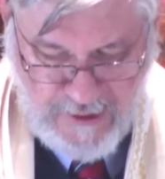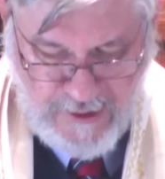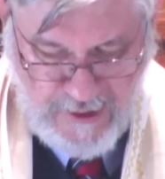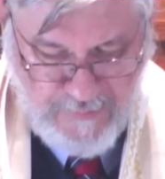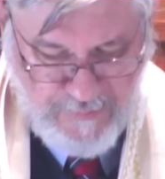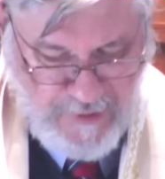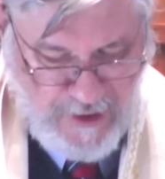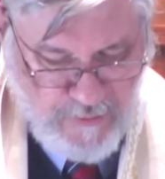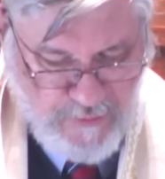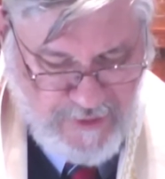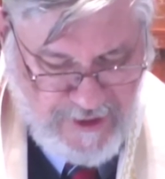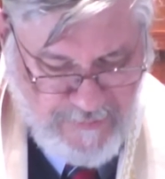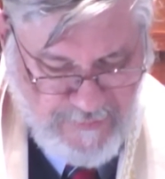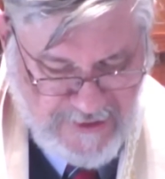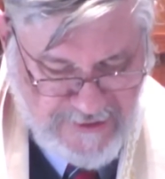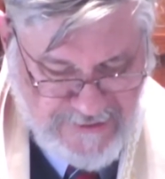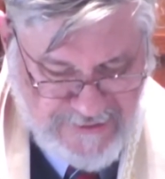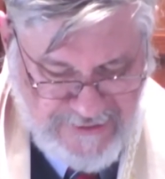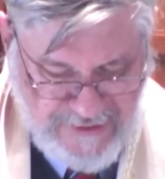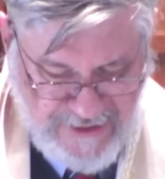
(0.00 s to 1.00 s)
But we
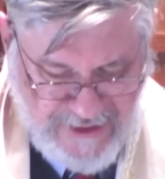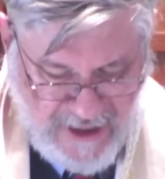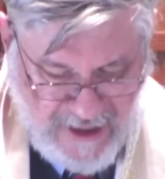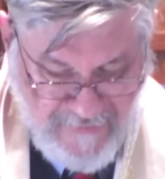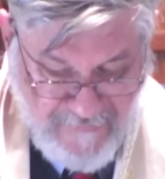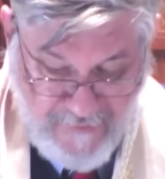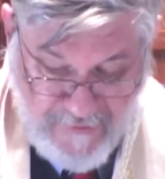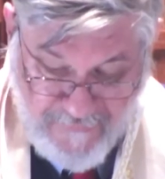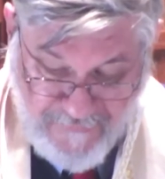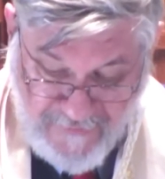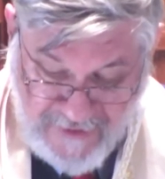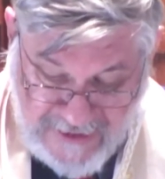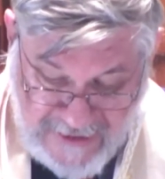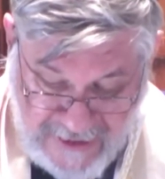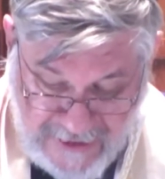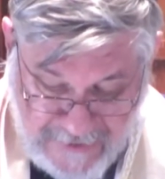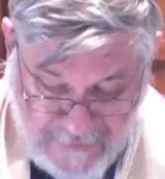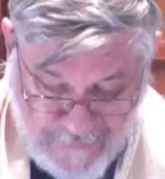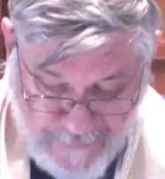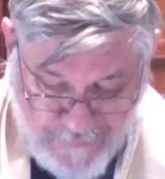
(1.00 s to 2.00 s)
must never
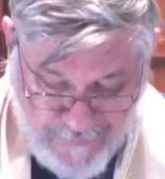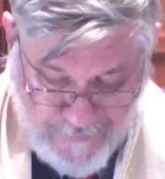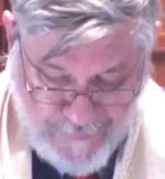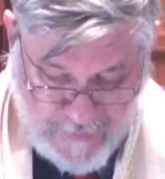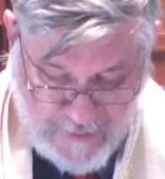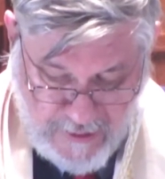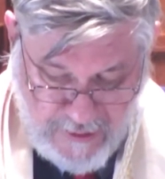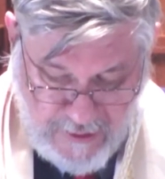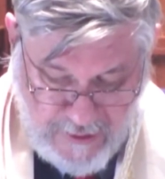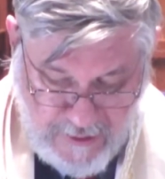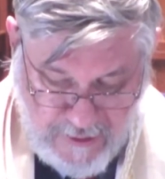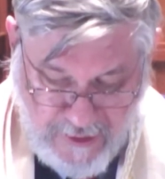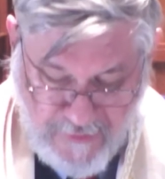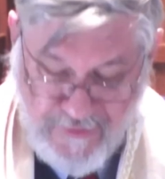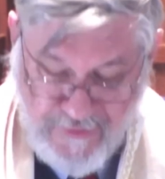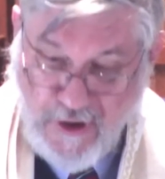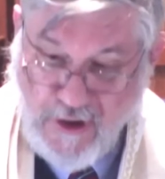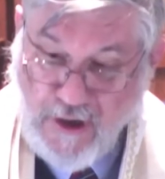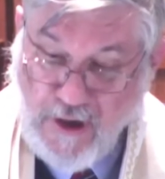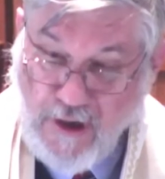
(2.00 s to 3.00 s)
forget that
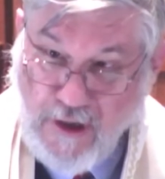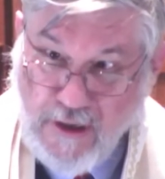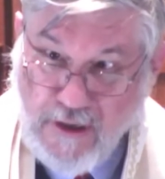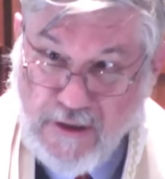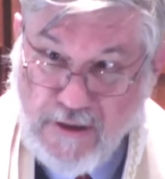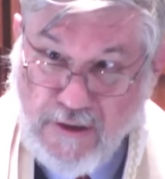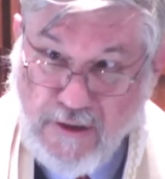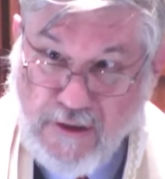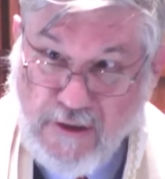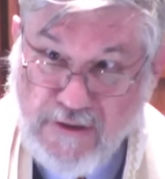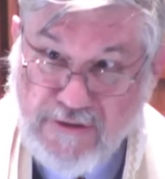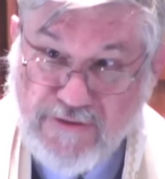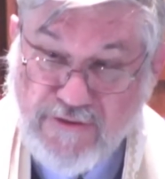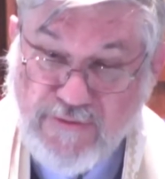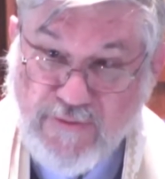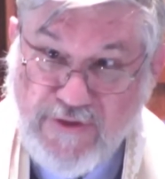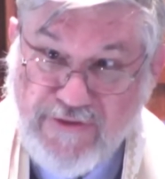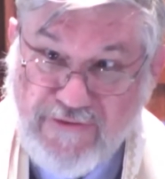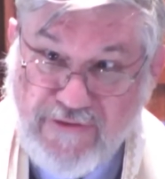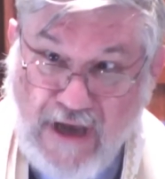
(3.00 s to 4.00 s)
the Holocaust
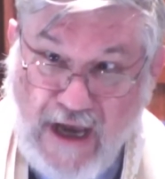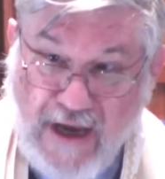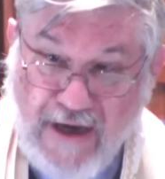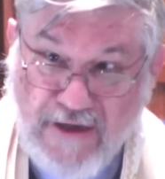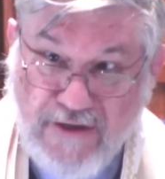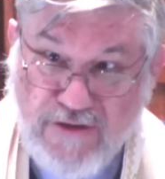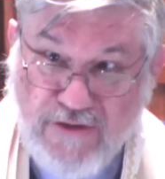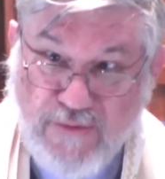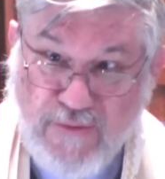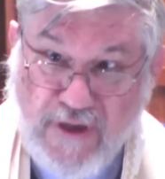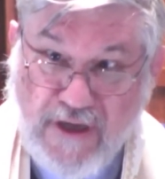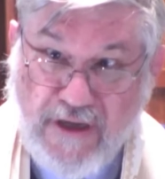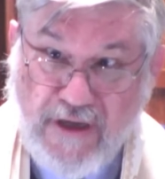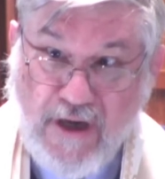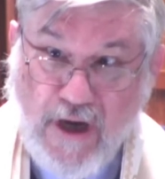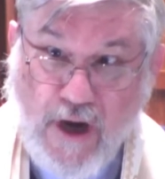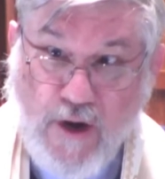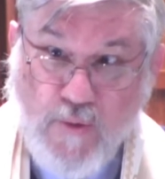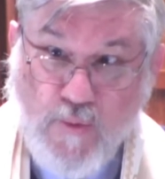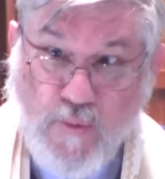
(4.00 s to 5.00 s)
was actually
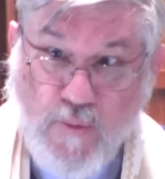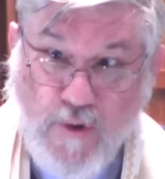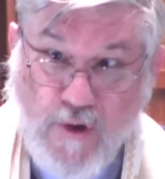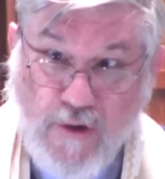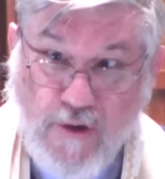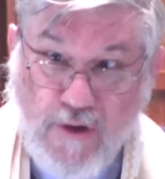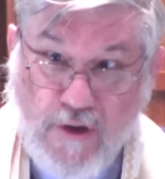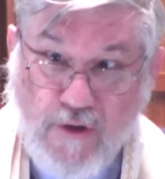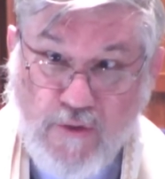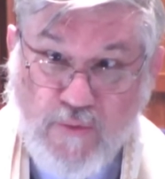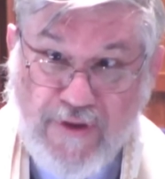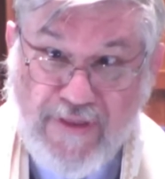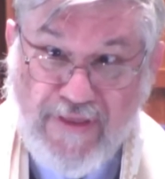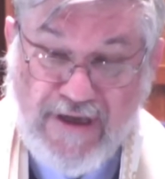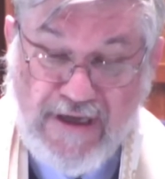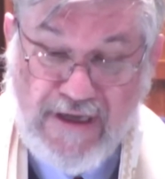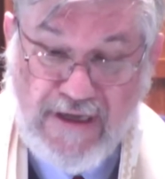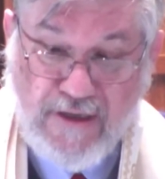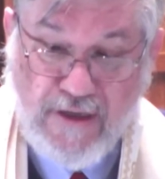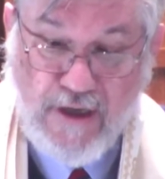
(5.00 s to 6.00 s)
a war
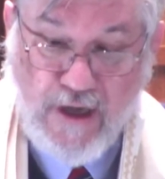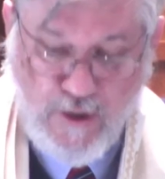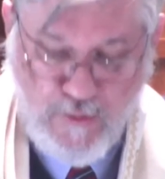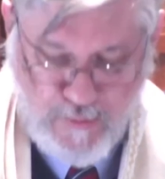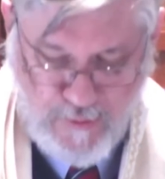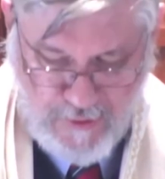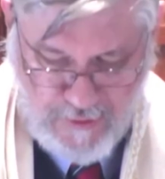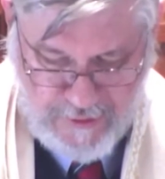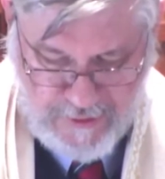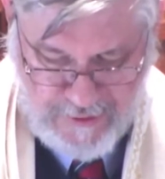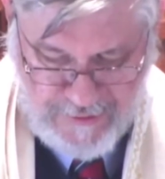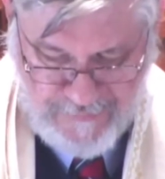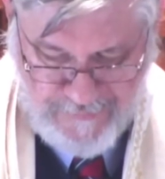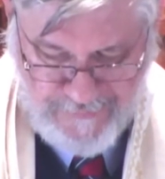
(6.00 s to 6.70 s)
within a war.